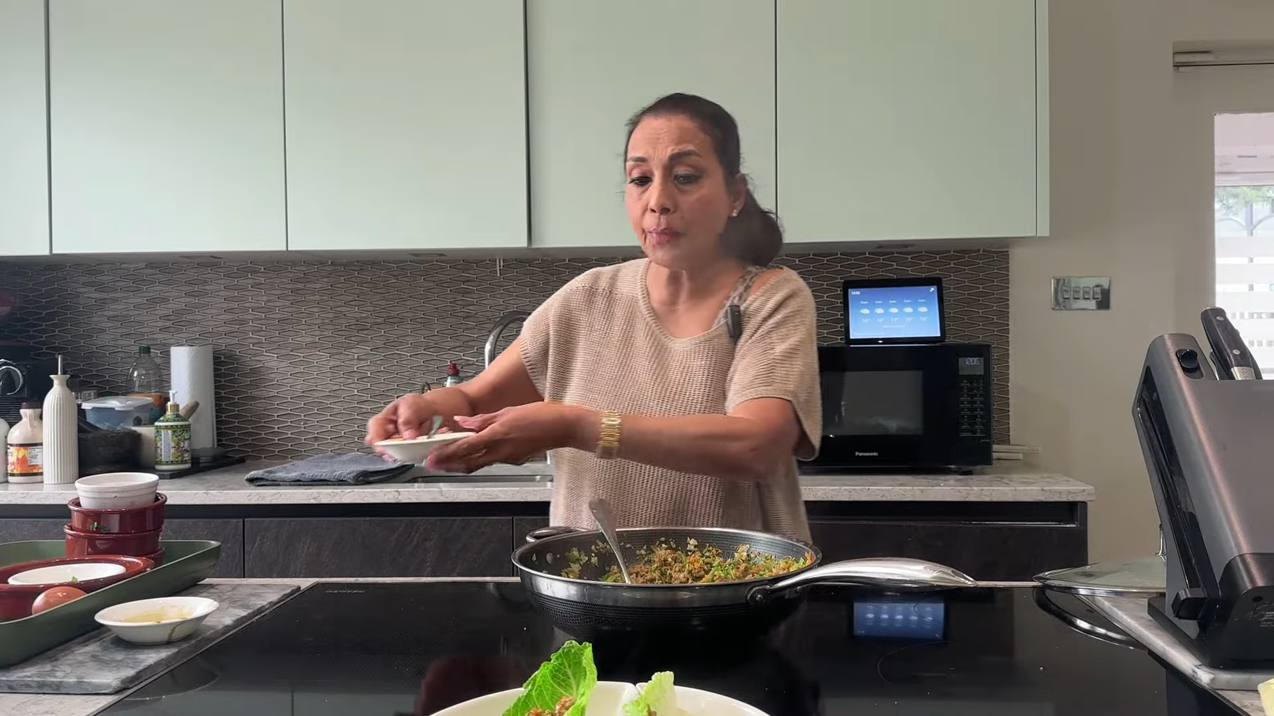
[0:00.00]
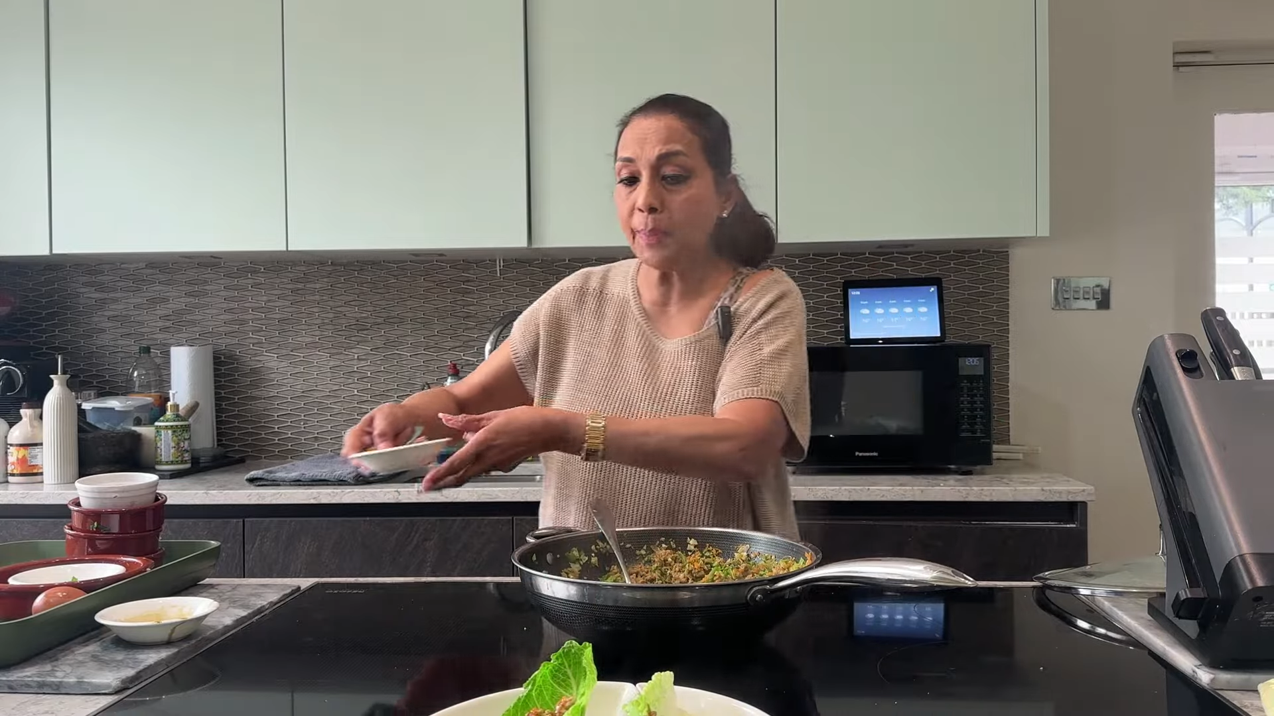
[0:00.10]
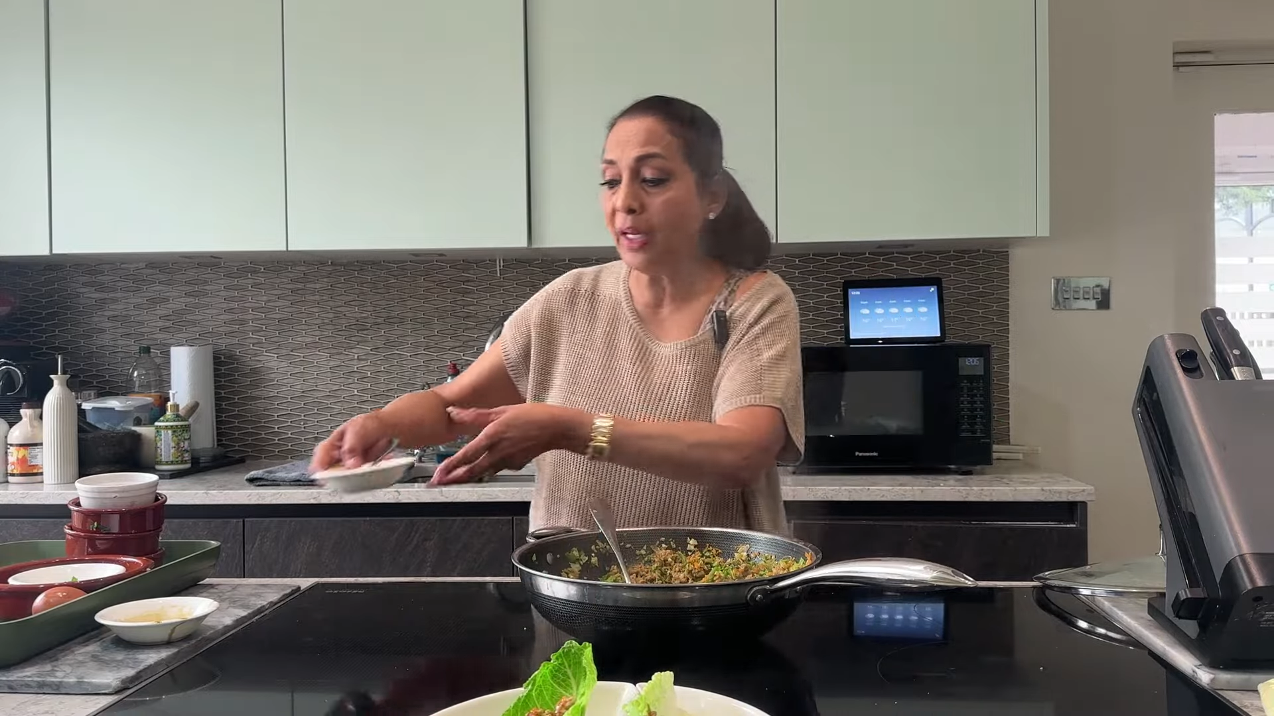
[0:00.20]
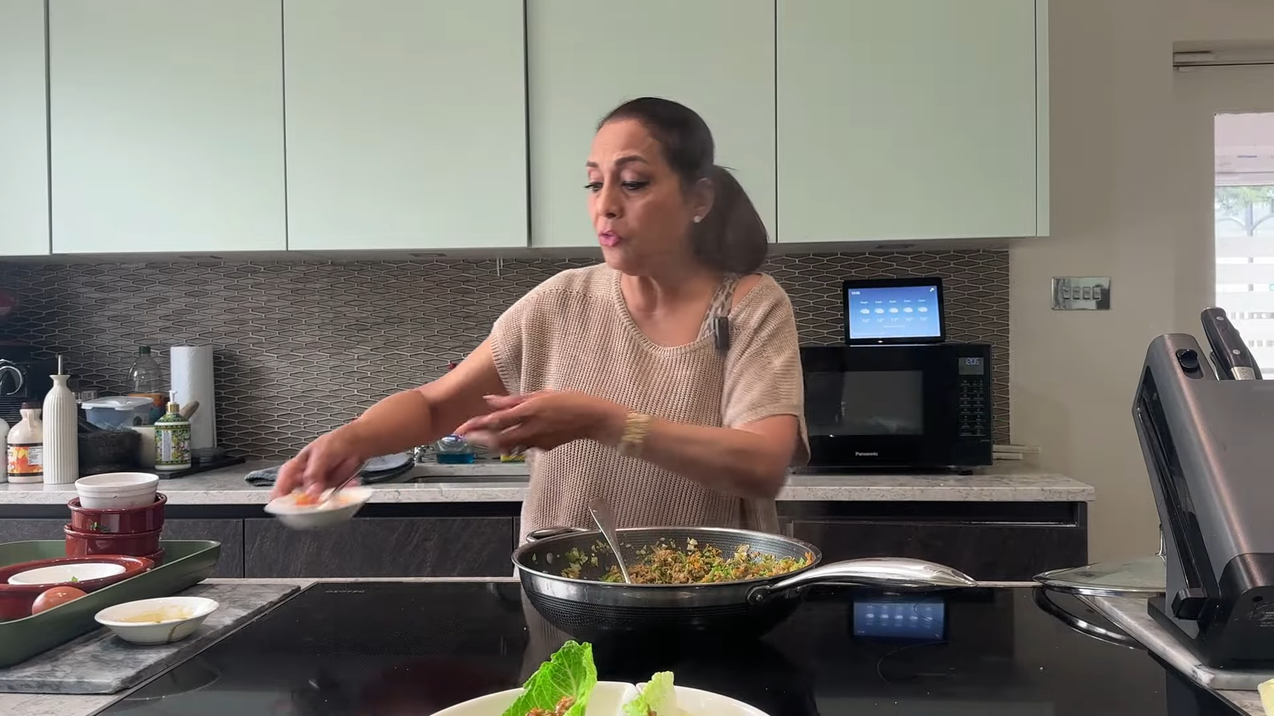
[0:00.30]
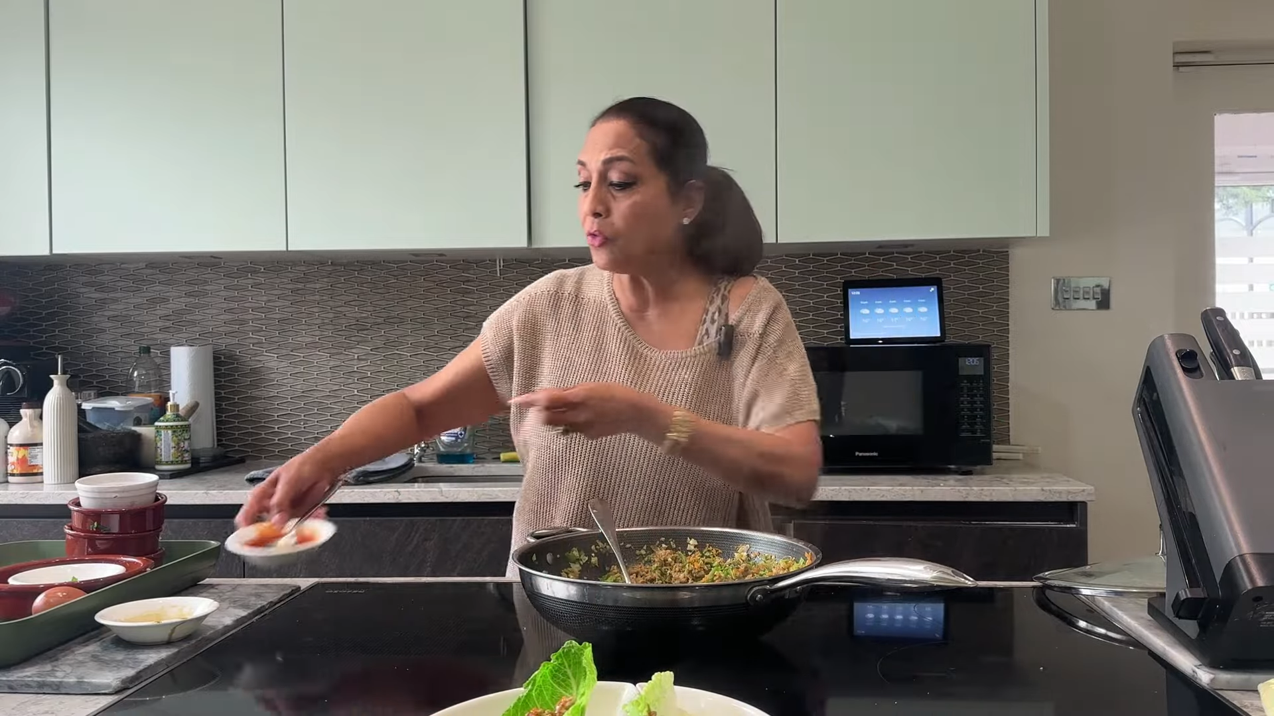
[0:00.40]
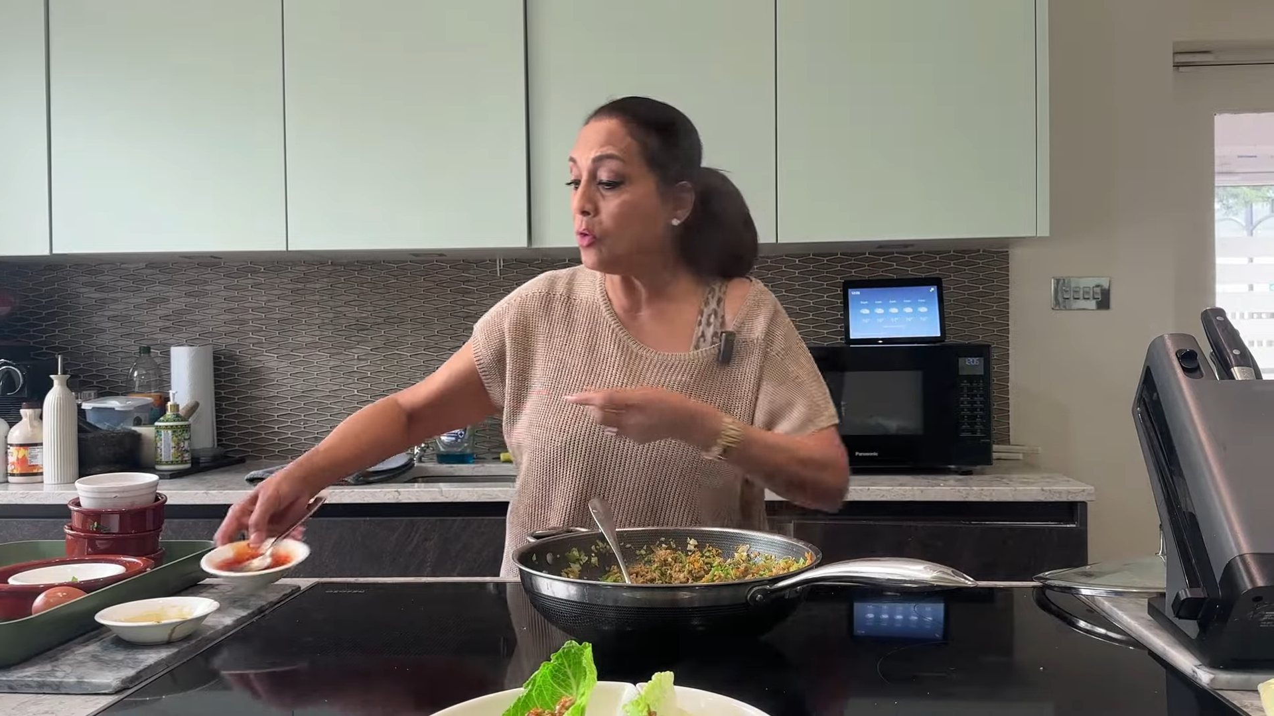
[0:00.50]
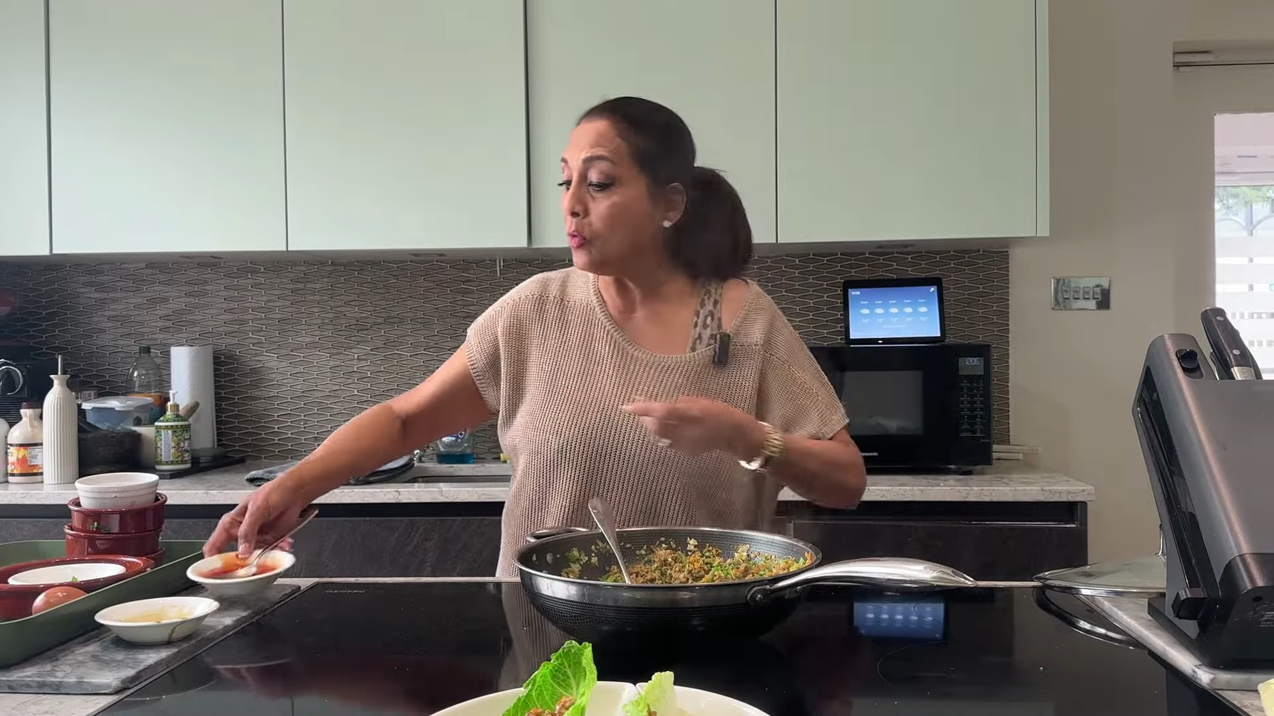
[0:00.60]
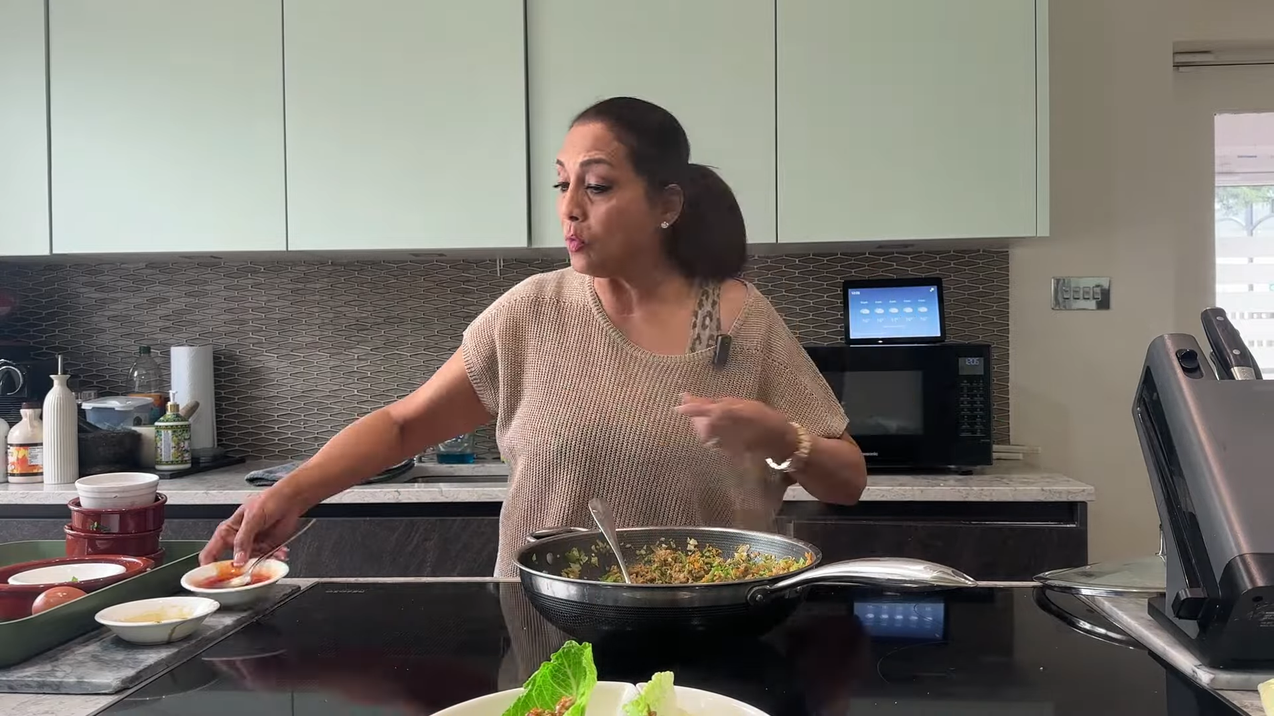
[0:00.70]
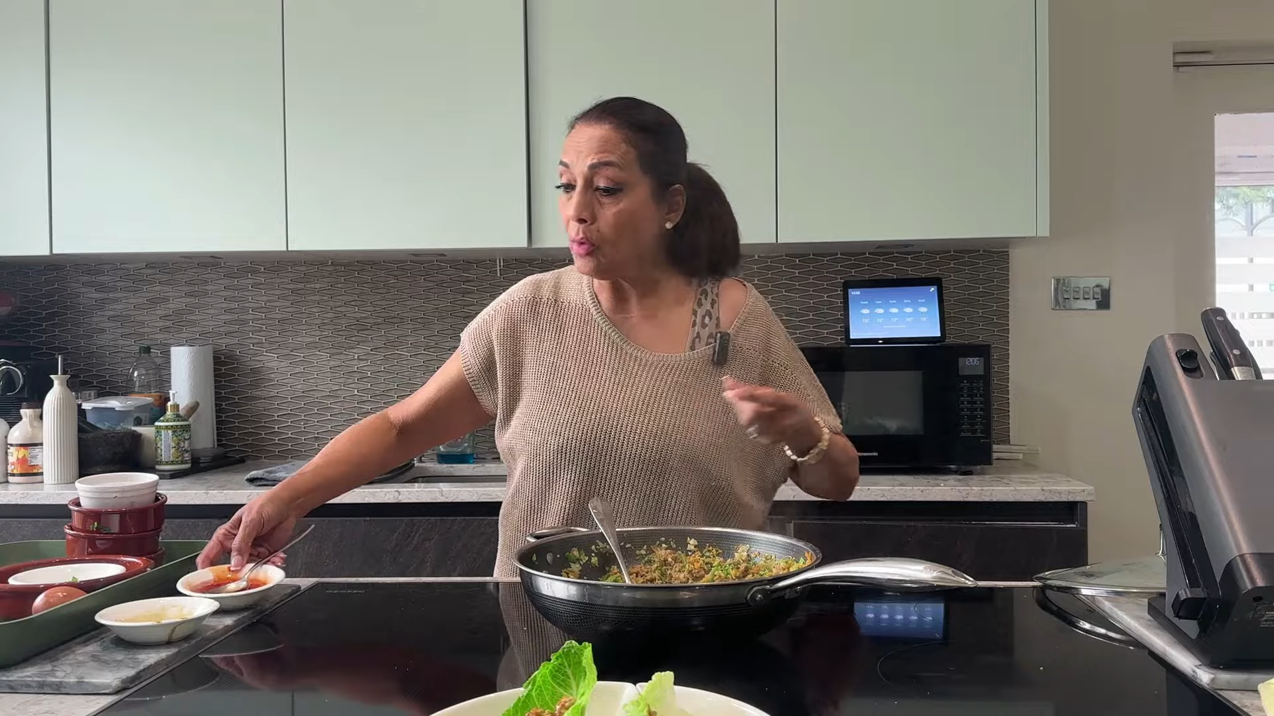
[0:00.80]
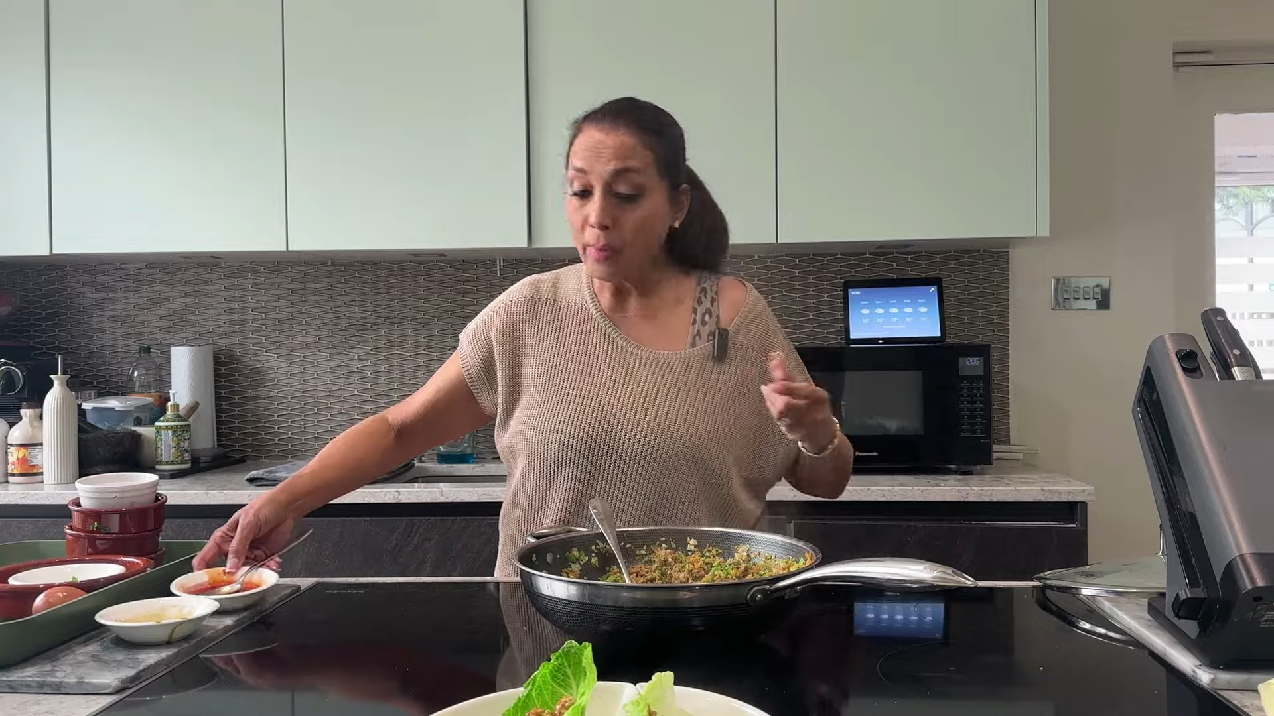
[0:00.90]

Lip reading: Pedro.